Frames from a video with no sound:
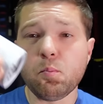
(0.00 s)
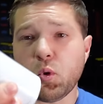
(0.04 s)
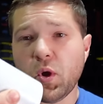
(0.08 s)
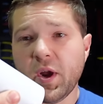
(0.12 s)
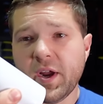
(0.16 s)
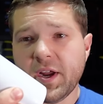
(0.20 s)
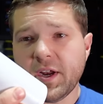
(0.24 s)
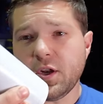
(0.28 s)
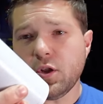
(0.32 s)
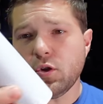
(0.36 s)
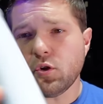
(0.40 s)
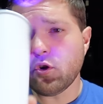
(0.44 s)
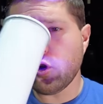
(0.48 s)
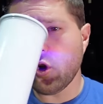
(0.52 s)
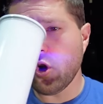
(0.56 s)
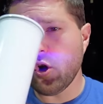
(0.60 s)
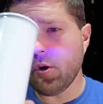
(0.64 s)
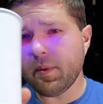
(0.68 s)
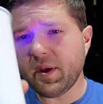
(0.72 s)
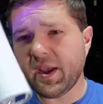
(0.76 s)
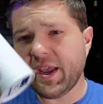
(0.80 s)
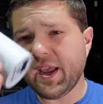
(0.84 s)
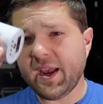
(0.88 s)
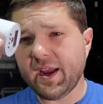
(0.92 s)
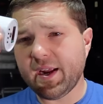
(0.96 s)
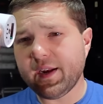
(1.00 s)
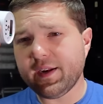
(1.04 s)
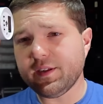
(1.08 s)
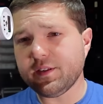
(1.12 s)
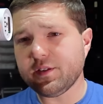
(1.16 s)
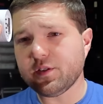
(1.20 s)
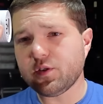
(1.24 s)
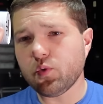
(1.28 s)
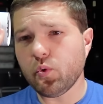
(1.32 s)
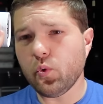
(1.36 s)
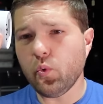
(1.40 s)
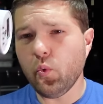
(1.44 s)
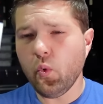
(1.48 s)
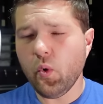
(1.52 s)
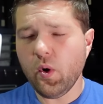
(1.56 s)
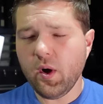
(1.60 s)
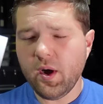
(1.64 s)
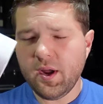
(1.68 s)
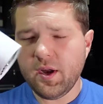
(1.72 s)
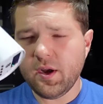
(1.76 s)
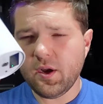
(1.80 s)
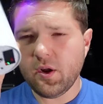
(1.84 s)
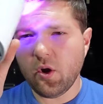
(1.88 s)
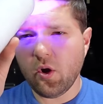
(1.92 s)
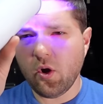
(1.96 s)
brand new Chroma Cannons,
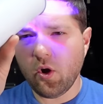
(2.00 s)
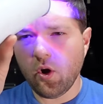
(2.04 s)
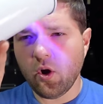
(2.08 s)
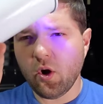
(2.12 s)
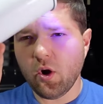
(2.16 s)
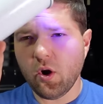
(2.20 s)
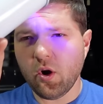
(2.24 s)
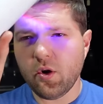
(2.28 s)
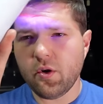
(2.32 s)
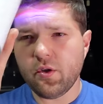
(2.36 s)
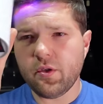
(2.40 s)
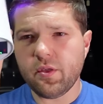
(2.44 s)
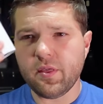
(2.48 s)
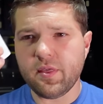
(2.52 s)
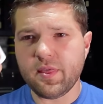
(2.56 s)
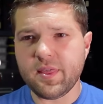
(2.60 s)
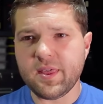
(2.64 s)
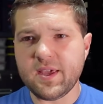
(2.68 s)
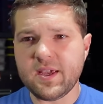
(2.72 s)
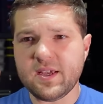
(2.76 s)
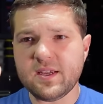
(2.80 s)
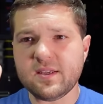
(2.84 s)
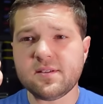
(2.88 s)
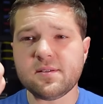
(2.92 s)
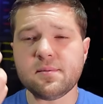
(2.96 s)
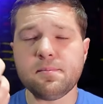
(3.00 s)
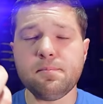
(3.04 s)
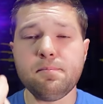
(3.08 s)
what are these